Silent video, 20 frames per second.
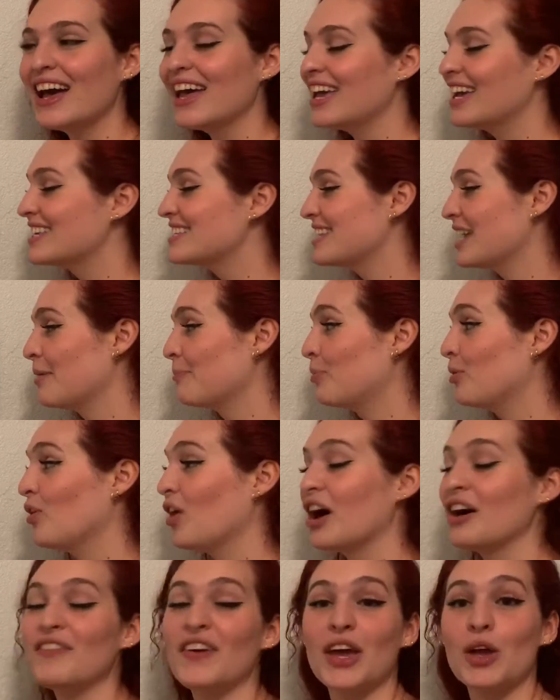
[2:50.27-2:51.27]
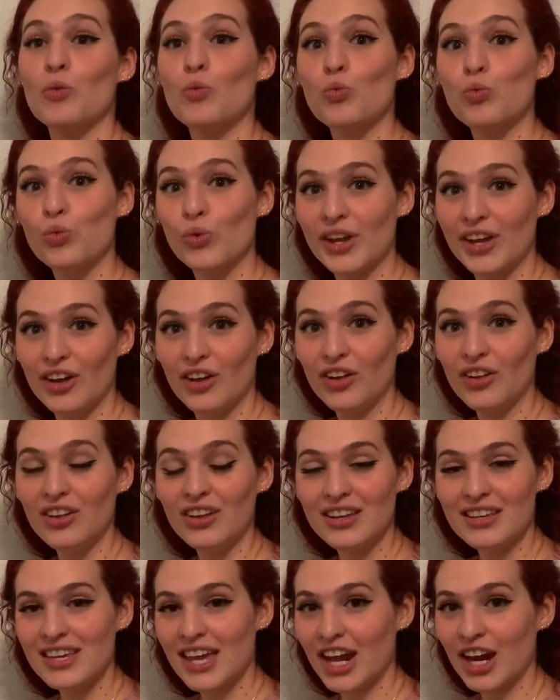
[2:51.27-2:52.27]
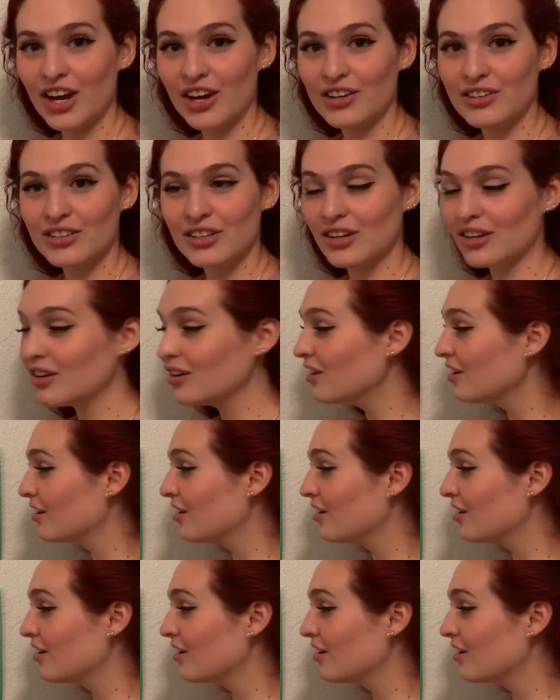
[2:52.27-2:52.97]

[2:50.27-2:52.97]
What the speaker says: example of a real character?